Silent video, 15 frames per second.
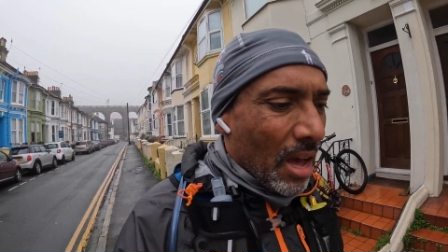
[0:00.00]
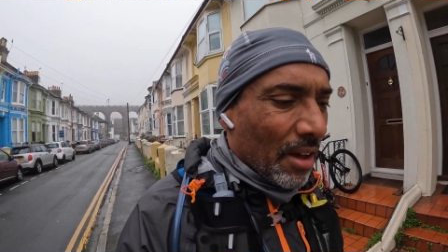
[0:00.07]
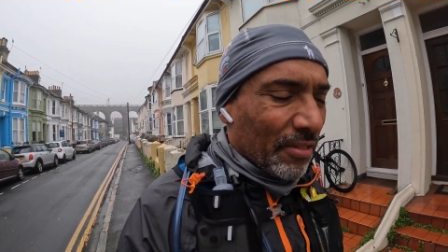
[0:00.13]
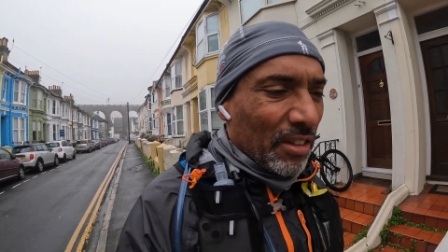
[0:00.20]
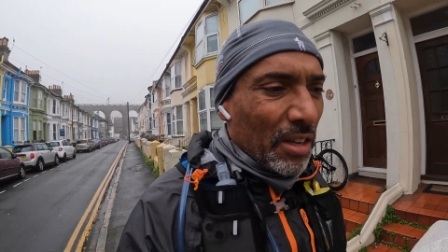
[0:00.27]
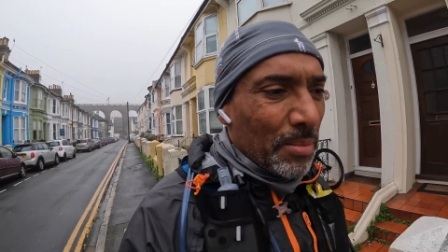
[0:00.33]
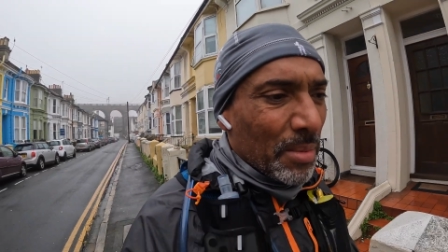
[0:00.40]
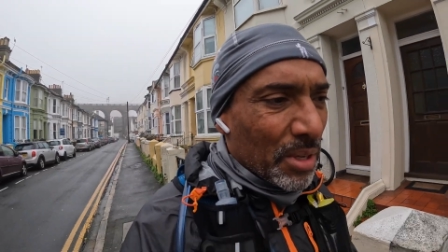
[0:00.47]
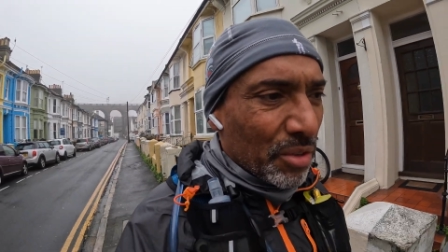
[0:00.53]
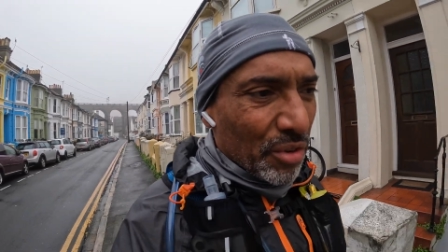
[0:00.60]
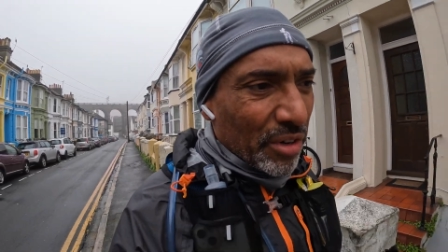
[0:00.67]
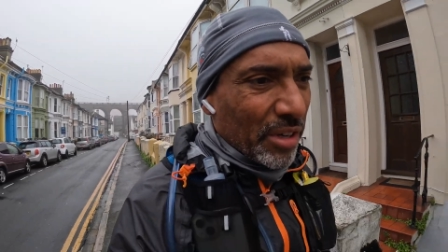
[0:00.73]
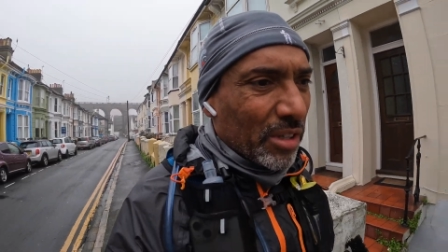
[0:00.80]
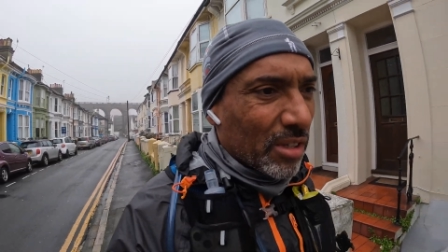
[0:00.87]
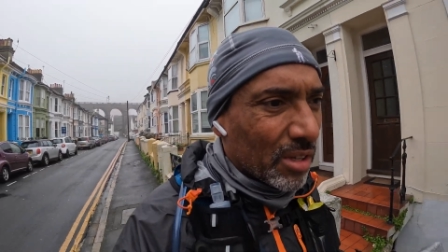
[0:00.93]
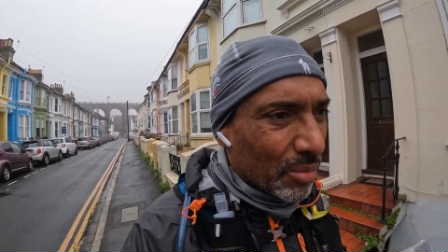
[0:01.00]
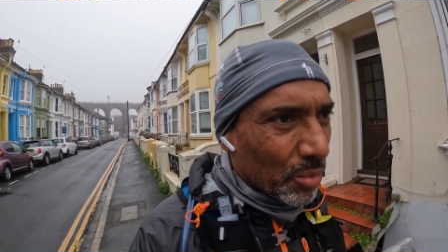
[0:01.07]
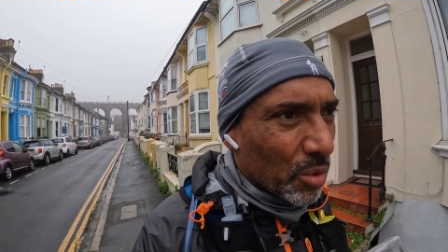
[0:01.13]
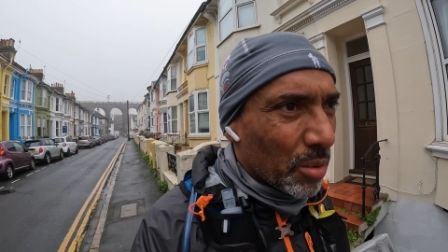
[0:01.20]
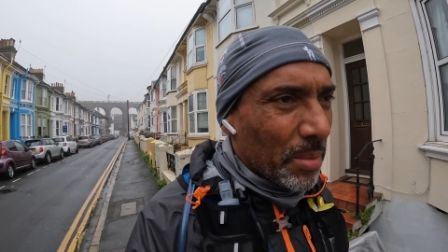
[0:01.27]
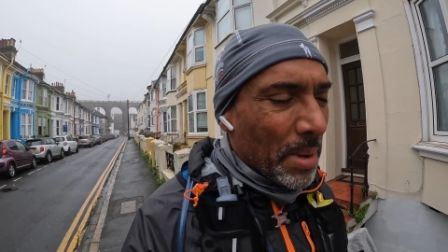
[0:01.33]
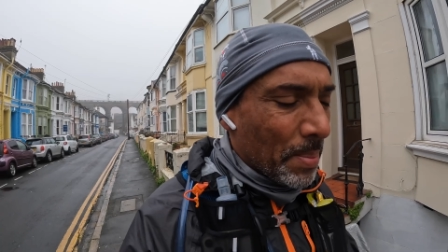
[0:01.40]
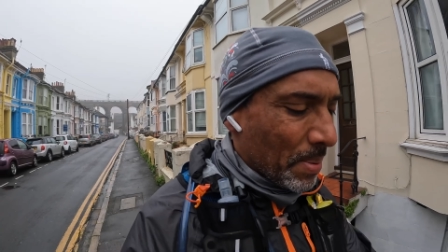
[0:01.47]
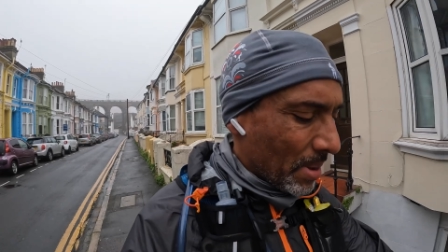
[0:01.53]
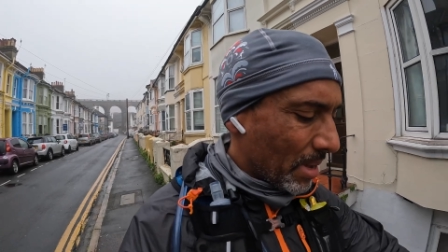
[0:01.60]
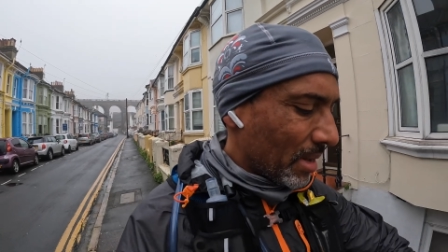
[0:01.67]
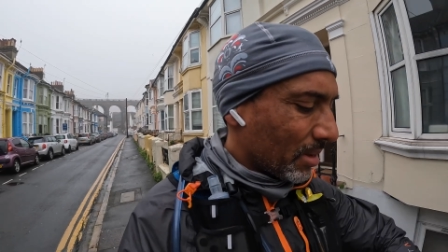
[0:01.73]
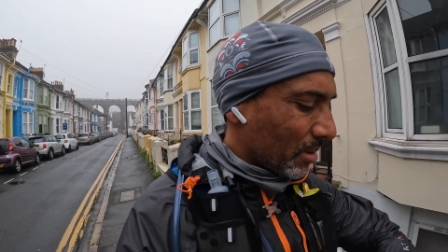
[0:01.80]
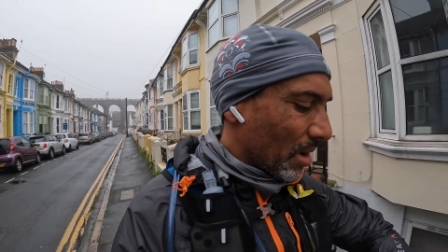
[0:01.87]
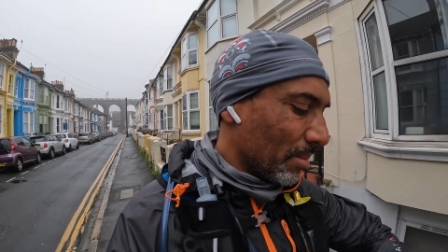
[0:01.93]
done my drills and warm up.
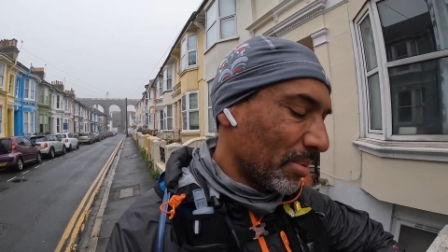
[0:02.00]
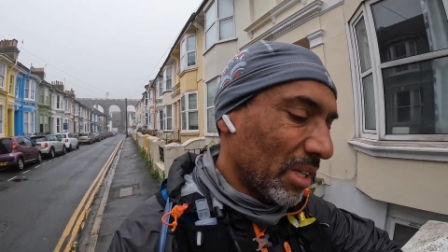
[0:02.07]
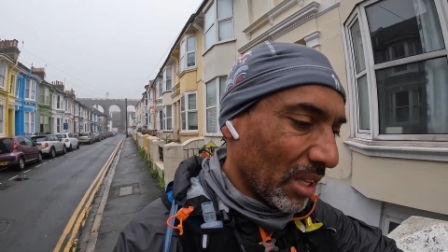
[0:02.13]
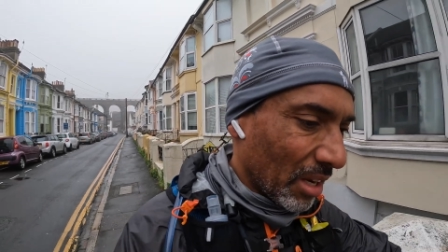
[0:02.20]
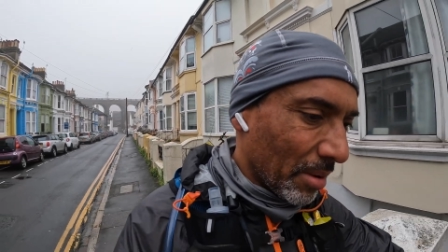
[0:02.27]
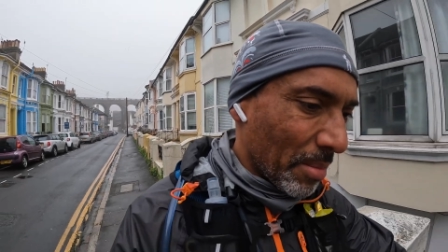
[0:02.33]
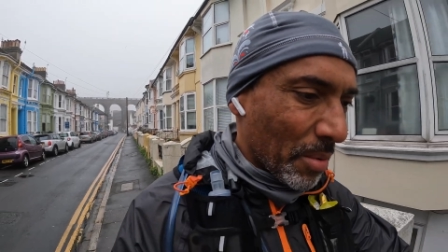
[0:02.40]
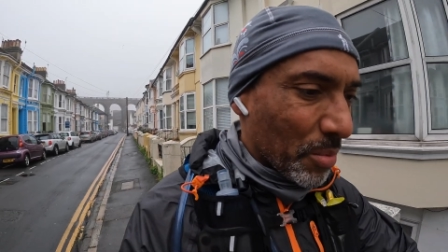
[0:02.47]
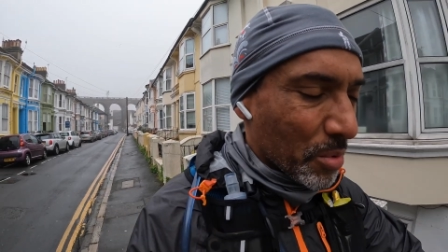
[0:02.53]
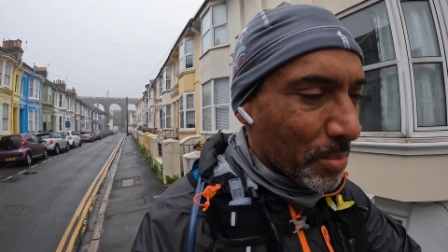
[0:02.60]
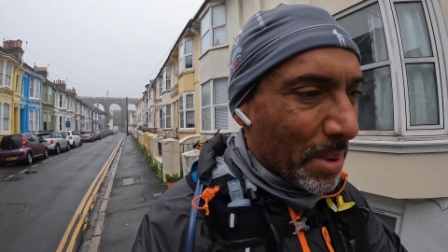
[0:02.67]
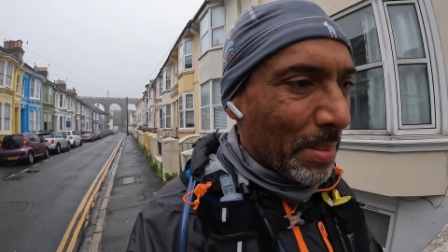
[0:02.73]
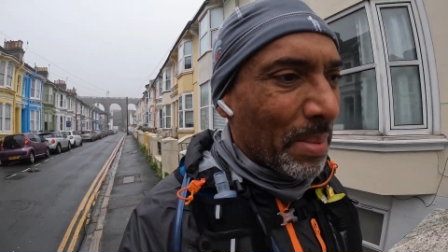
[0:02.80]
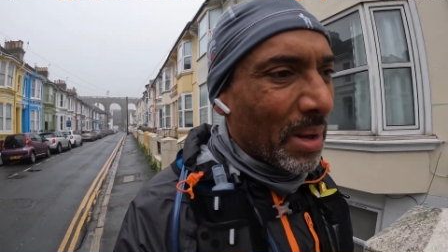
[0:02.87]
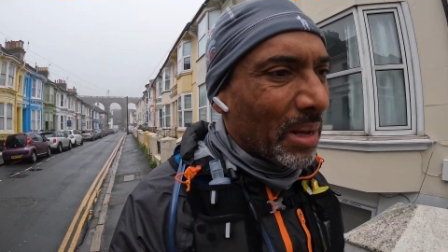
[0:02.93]
Well, I'm still in my warm up.